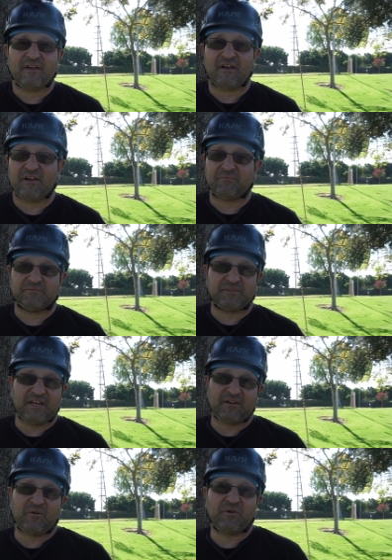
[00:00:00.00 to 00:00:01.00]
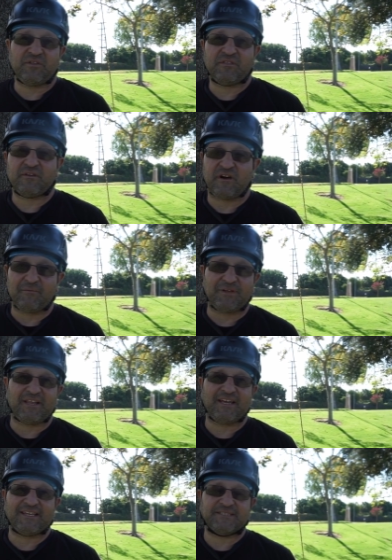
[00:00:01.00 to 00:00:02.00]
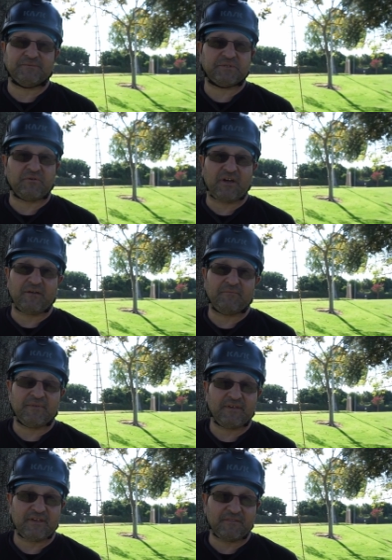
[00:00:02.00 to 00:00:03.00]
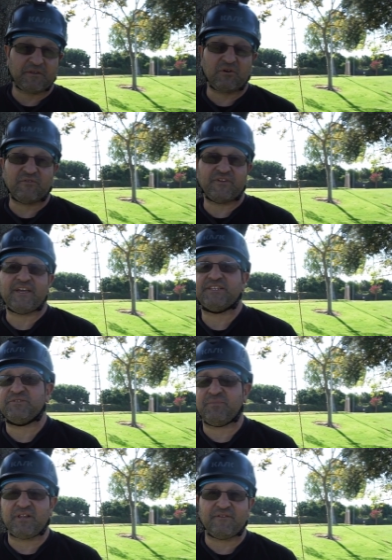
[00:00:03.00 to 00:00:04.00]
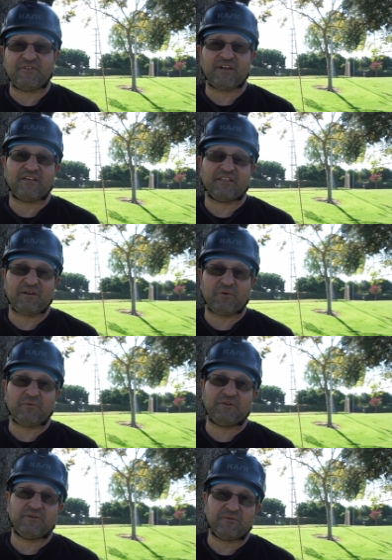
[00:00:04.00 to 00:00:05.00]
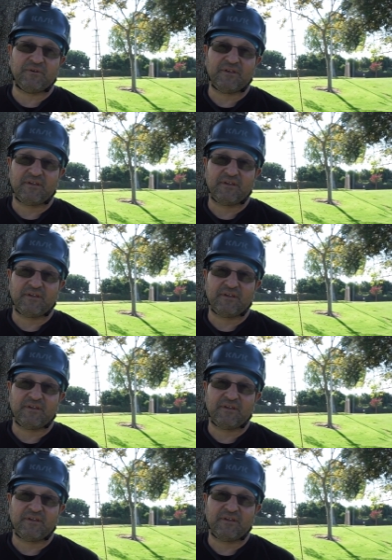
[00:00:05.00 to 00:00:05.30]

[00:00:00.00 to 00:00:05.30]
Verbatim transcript: Um, like always, comment, like, and subscribe. Hit the notification bell if you guys like what we do.